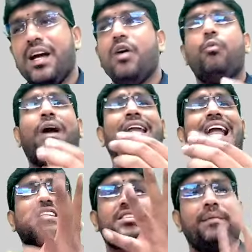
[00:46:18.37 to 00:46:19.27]
One
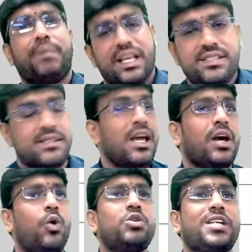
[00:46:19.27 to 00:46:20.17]
last time, please.
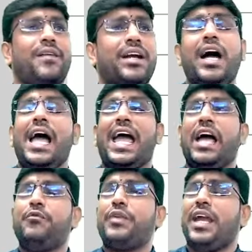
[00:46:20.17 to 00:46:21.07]
Goods cover
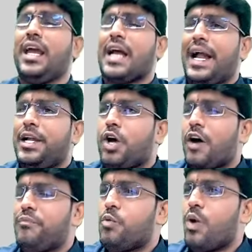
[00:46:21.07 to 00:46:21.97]
every kind
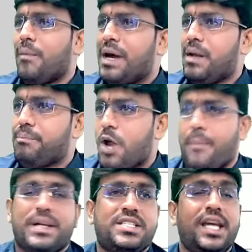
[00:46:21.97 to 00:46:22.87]
of movable
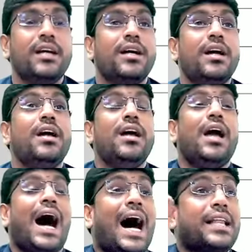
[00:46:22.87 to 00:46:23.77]
property
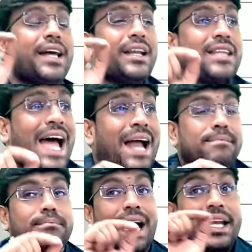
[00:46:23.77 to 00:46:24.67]
other
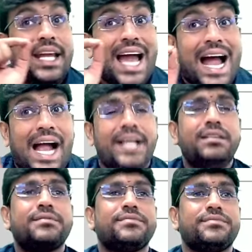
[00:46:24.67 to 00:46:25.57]
than money and